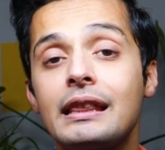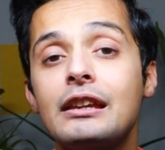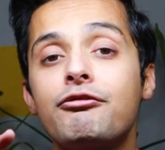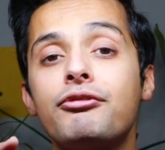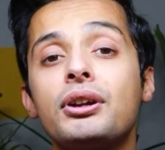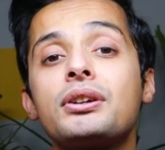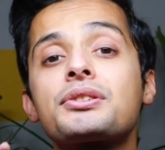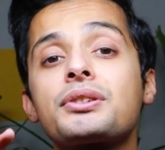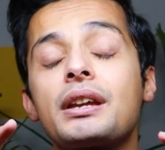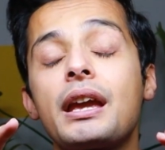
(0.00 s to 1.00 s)
The
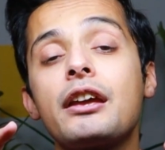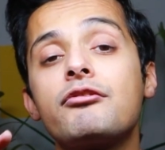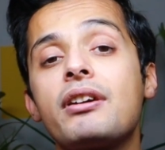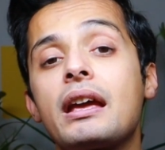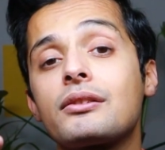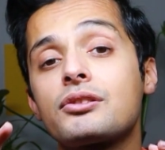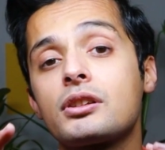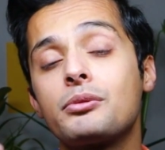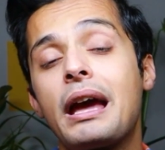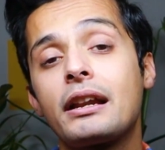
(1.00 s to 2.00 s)
first advanced
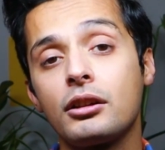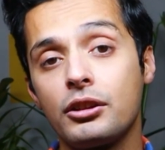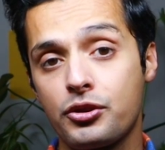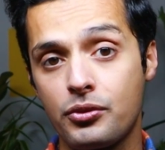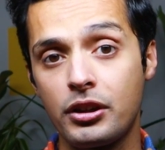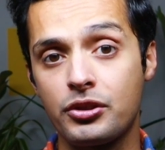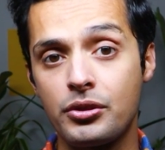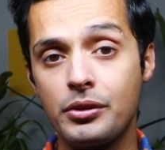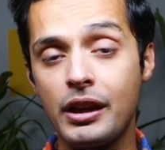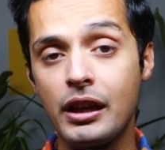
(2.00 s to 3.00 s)
grammatical
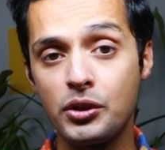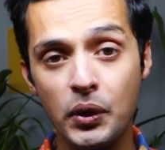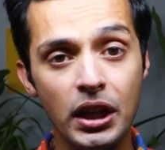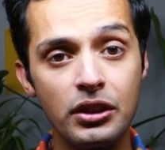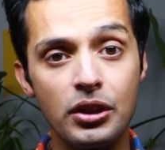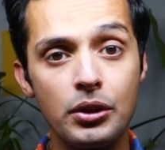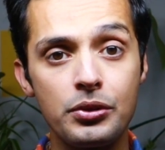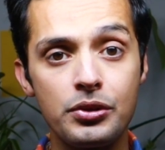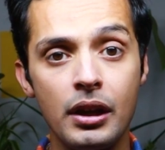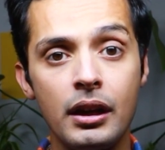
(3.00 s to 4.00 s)
structure that you can
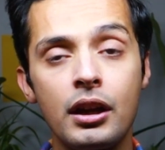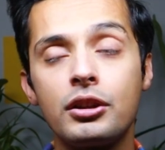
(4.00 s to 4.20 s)
use